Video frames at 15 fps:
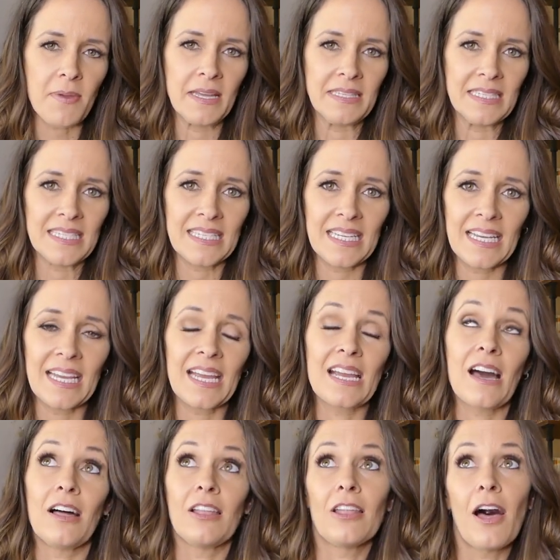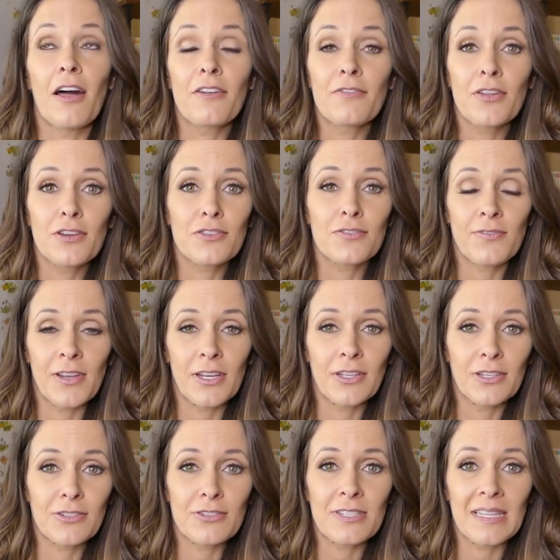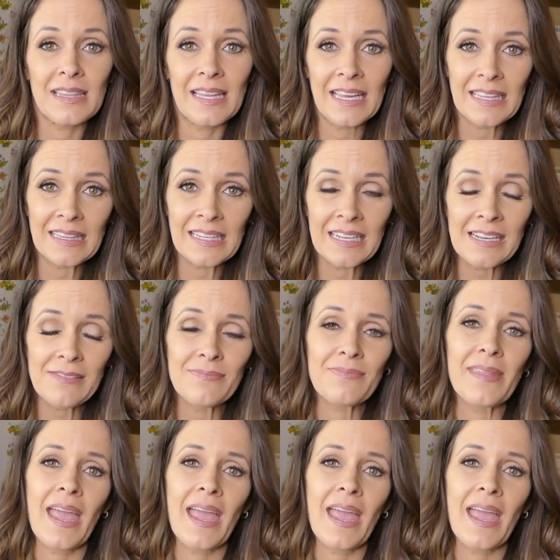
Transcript: been seeing a lot of those failures lately,